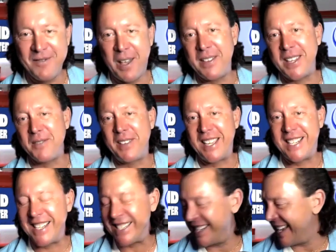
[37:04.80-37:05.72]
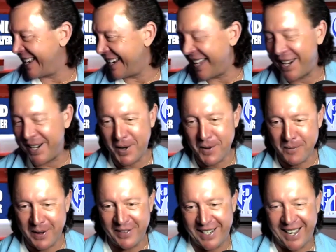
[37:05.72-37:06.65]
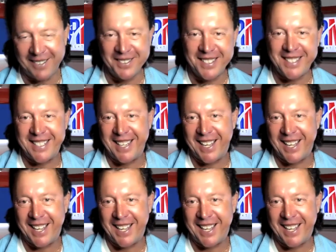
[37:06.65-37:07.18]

Maybe give me a discount. I don't know. Maybe not. We'll see.